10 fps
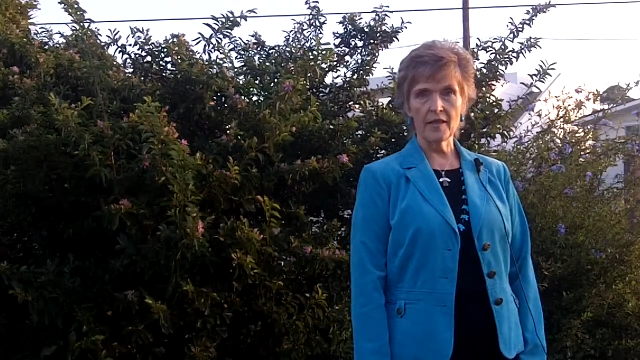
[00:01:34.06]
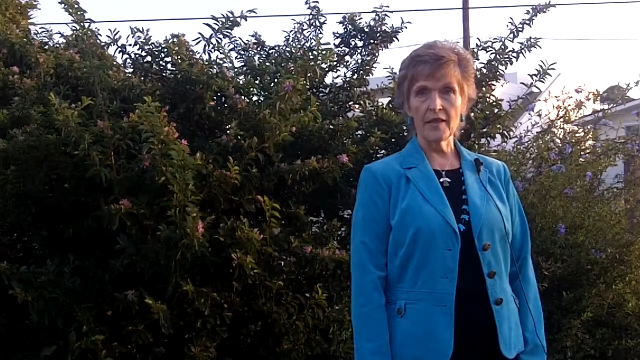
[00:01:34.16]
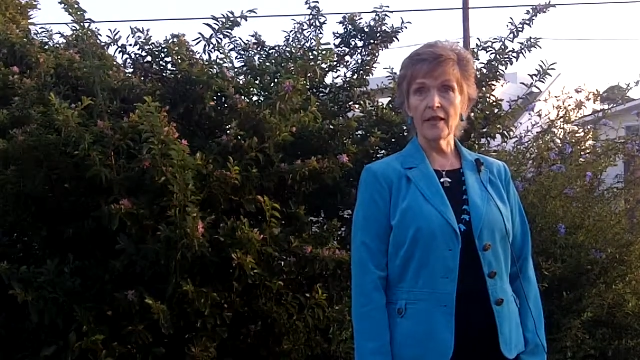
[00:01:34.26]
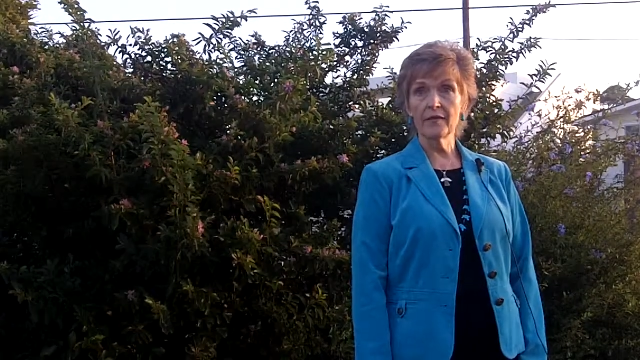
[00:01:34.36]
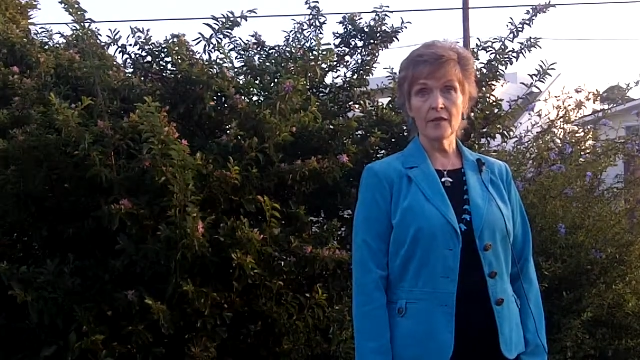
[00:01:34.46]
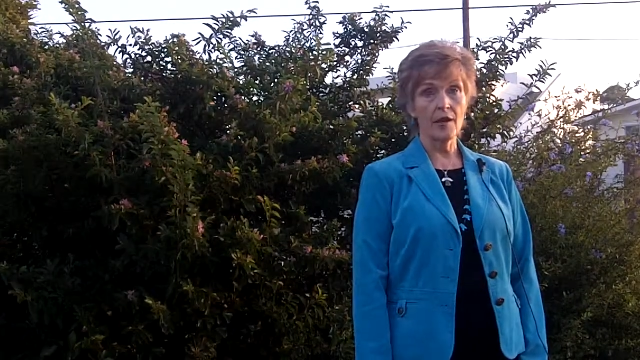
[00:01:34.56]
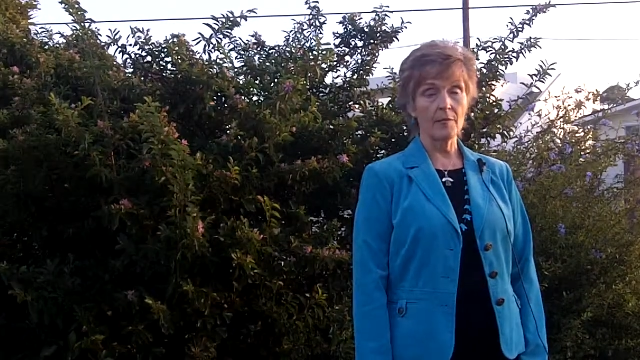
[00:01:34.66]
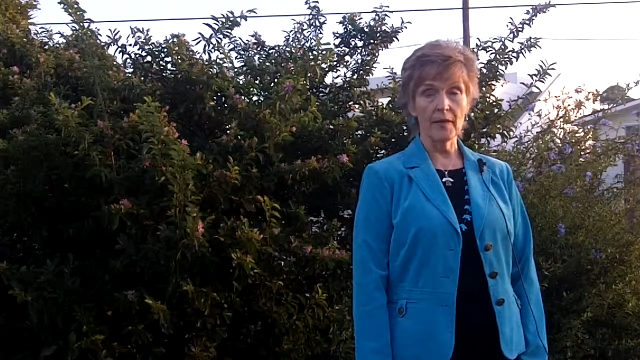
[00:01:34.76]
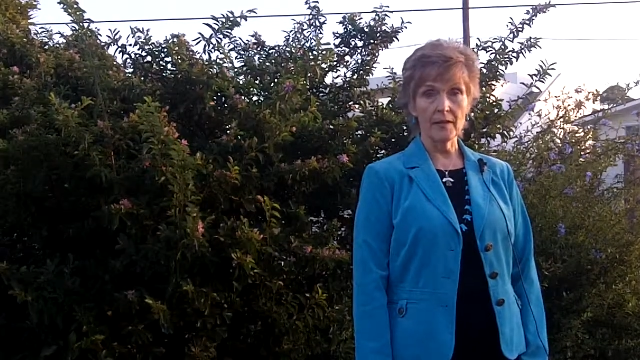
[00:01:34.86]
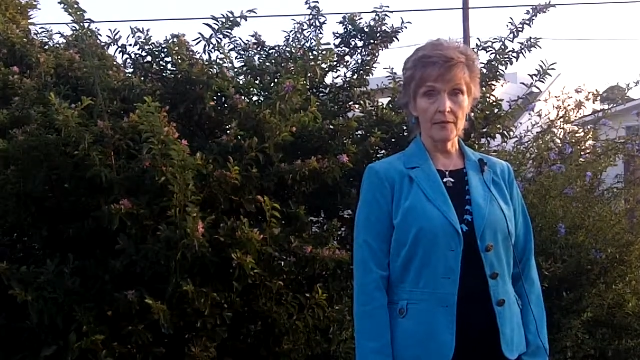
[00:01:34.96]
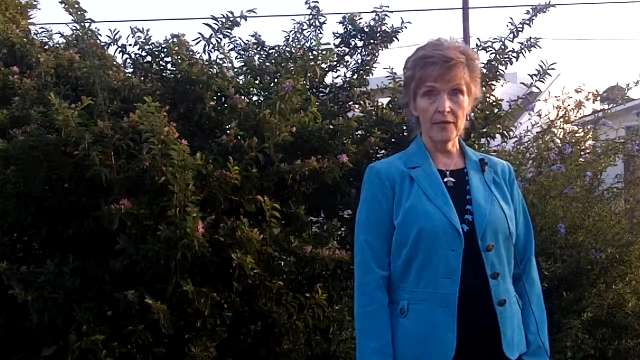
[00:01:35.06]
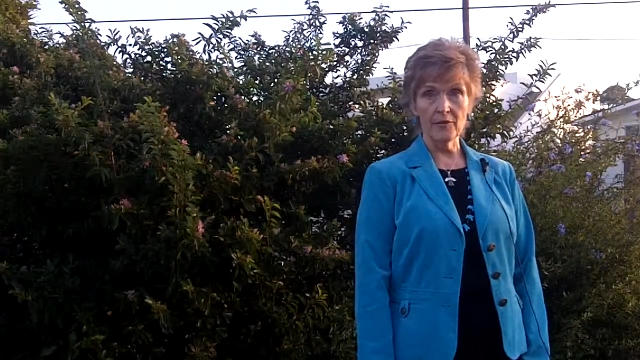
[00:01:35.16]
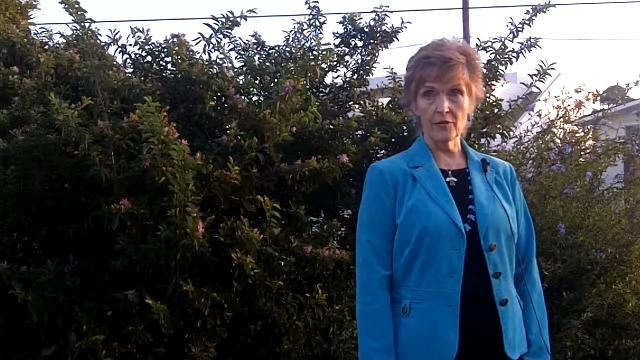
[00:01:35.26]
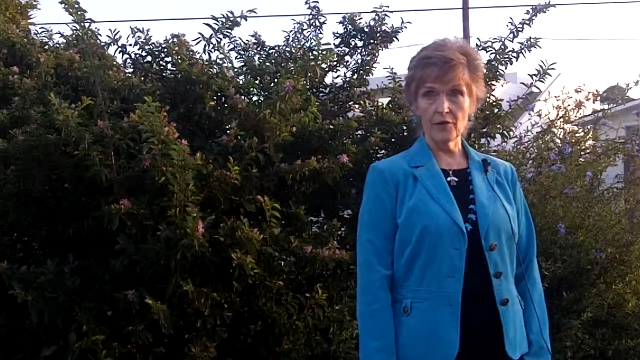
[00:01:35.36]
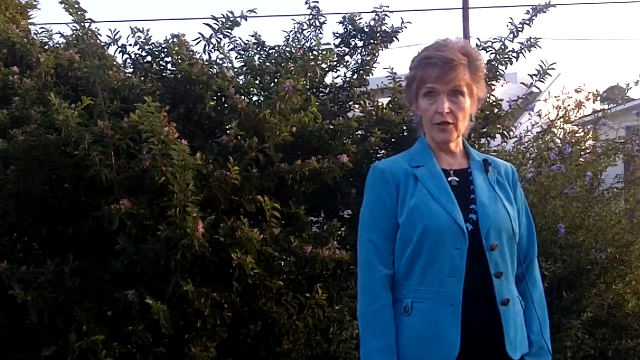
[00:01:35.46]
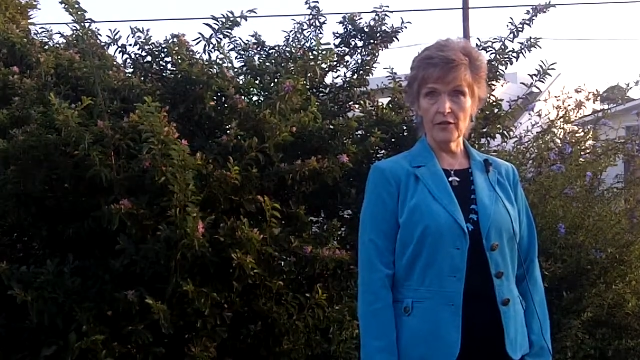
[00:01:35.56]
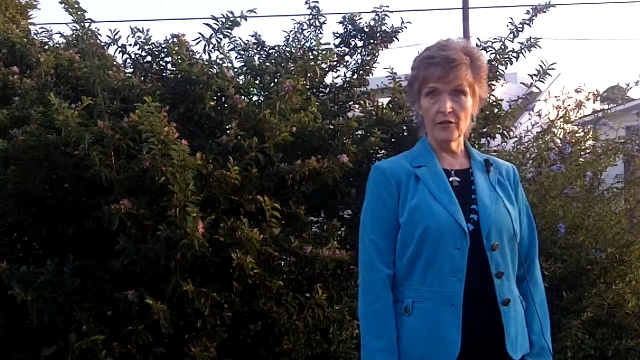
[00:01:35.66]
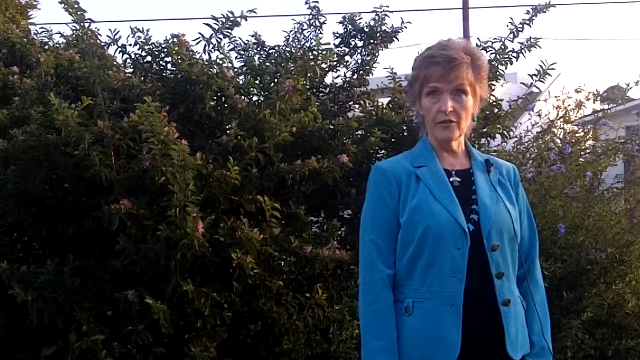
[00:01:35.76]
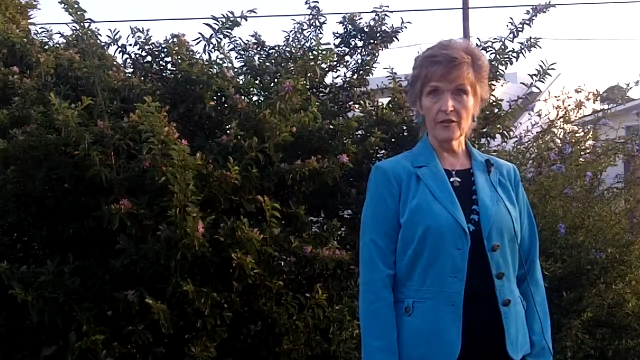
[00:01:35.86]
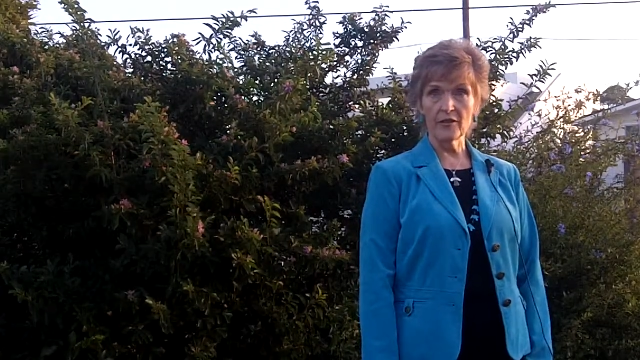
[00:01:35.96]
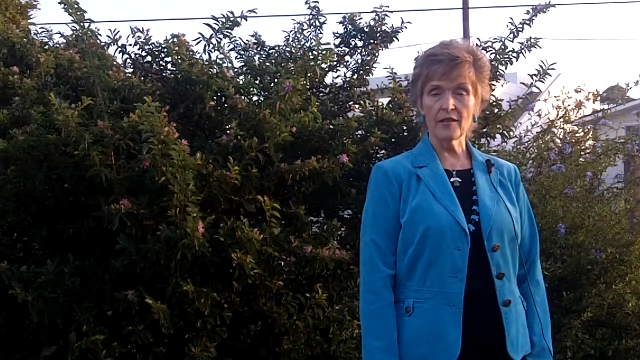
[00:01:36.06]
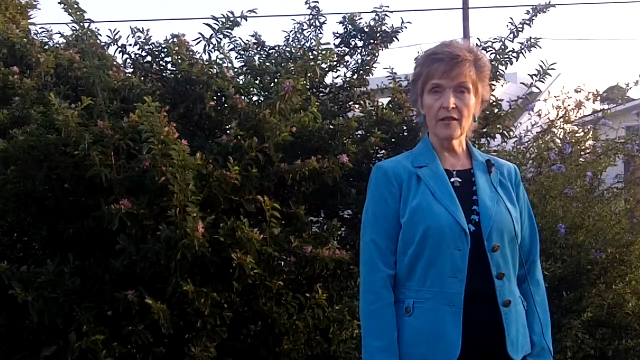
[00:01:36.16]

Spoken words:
They have not made major changes.